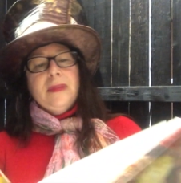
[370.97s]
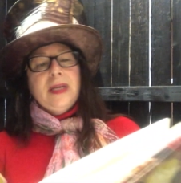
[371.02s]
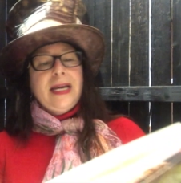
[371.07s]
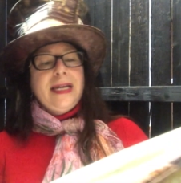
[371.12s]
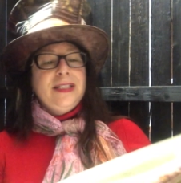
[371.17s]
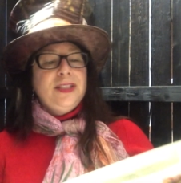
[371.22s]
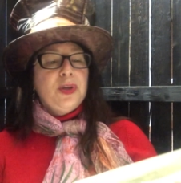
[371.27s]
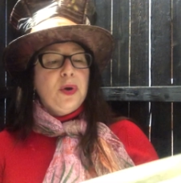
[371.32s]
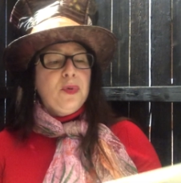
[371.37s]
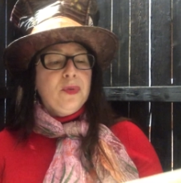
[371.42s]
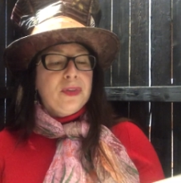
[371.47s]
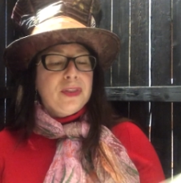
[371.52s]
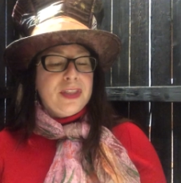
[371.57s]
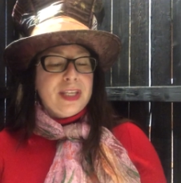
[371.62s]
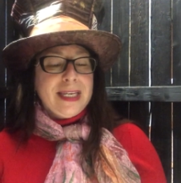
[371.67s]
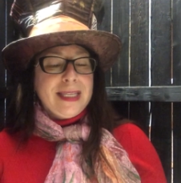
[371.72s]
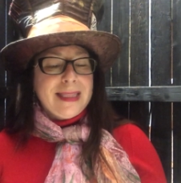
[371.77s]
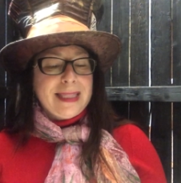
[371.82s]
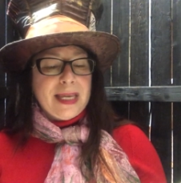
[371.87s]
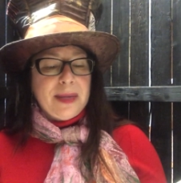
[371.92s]
I don't
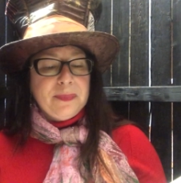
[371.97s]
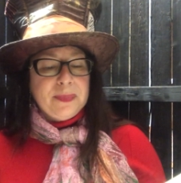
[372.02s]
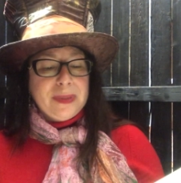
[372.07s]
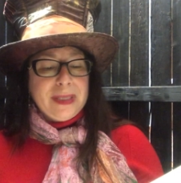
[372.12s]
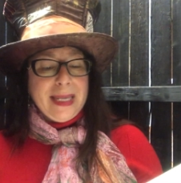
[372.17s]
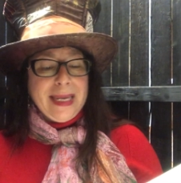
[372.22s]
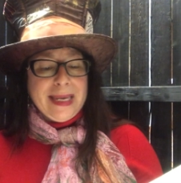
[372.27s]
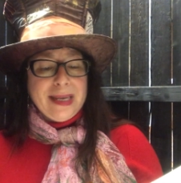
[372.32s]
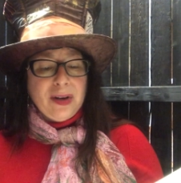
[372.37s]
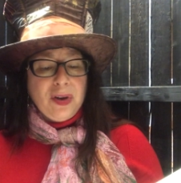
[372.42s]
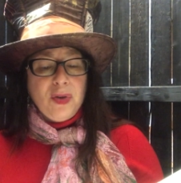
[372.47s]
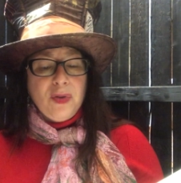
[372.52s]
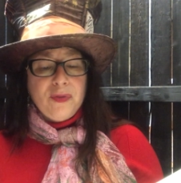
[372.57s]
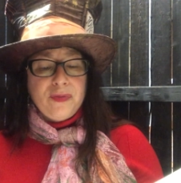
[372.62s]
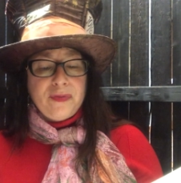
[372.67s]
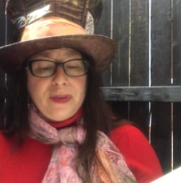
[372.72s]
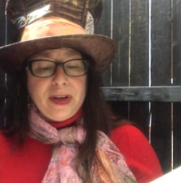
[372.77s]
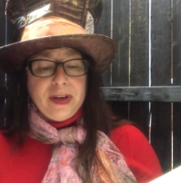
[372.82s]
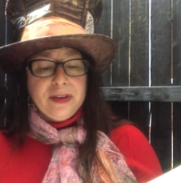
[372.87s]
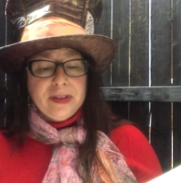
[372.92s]
think they play at all
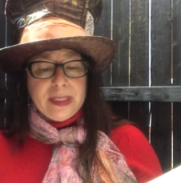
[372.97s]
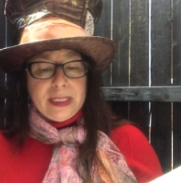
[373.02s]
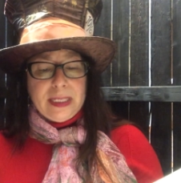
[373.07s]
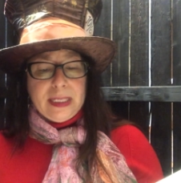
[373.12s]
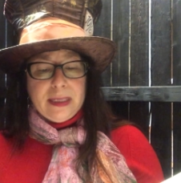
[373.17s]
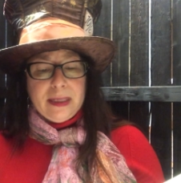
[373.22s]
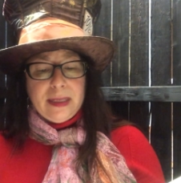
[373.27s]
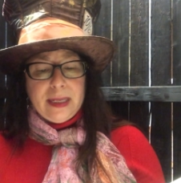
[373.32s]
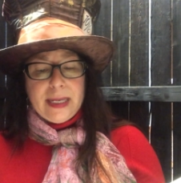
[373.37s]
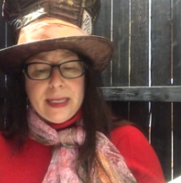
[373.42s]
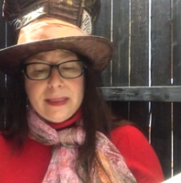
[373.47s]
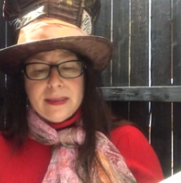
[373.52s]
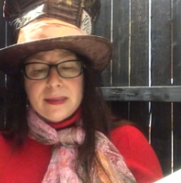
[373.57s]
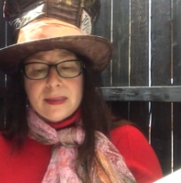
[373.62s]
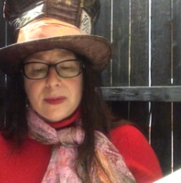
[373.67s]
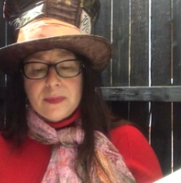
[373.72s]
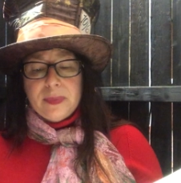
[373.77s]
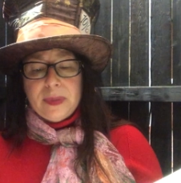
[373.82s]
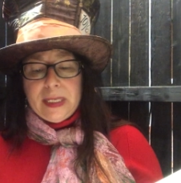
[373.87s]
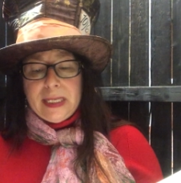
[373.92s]
fairly, Alice
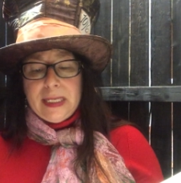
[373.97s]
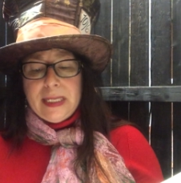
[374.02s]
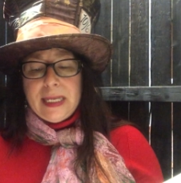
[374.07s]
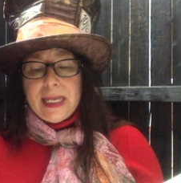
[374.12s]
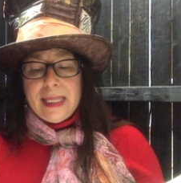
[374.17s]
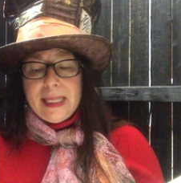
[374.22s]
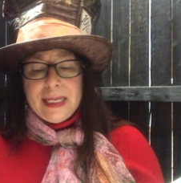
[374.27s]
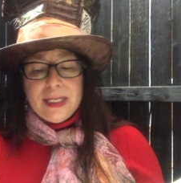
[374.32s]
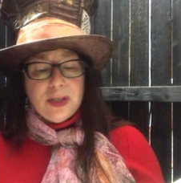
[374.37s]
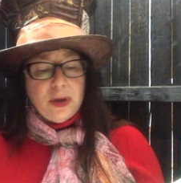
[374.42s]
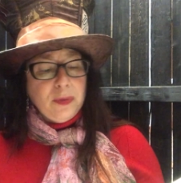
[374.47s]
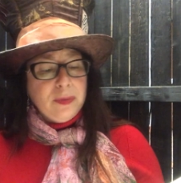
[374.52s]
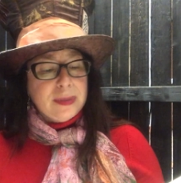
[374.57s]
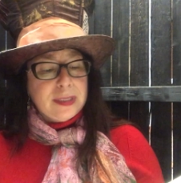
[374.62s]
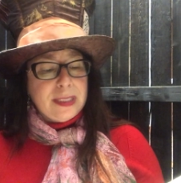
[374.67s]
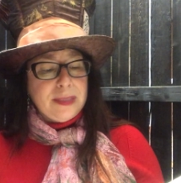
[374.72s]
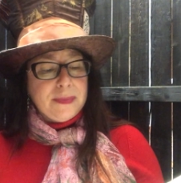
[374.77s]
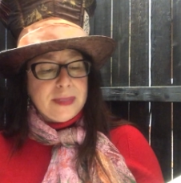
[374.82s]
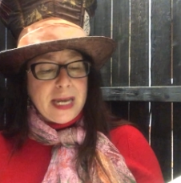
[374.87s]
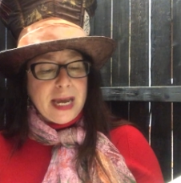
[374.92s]
complained, and they don't
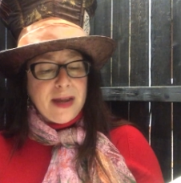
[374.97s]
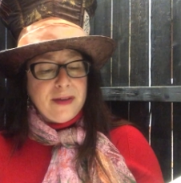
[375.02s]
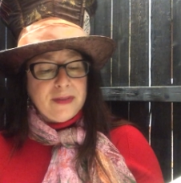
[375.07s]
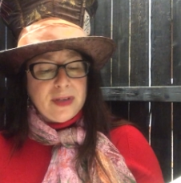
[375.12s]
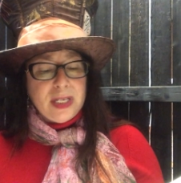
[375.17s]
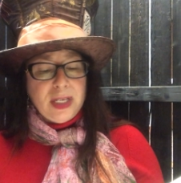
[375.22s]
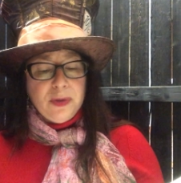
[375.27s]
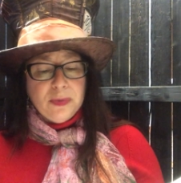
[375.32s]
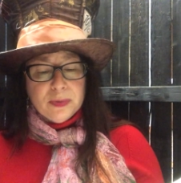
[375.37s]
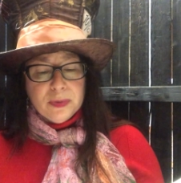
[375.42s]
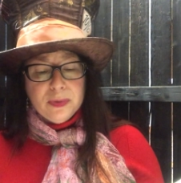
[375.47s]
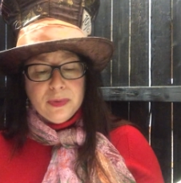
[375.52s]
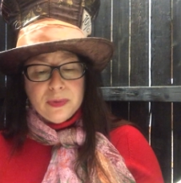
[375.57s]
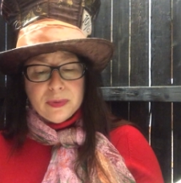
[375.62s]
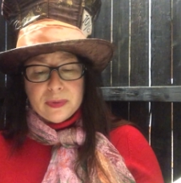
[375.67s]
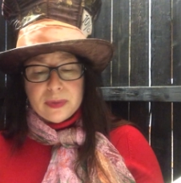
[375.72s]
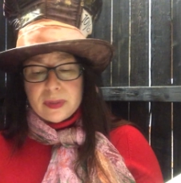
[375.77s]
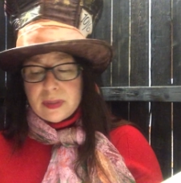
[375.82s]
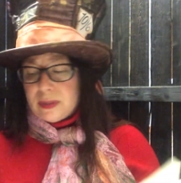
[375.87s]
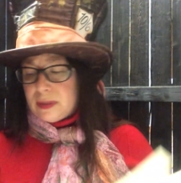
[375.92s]
seem to have any
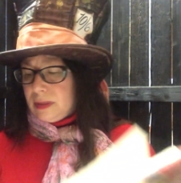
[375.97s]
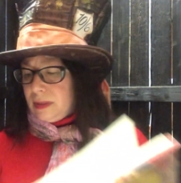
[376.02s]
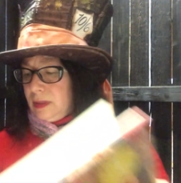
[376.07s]
rules.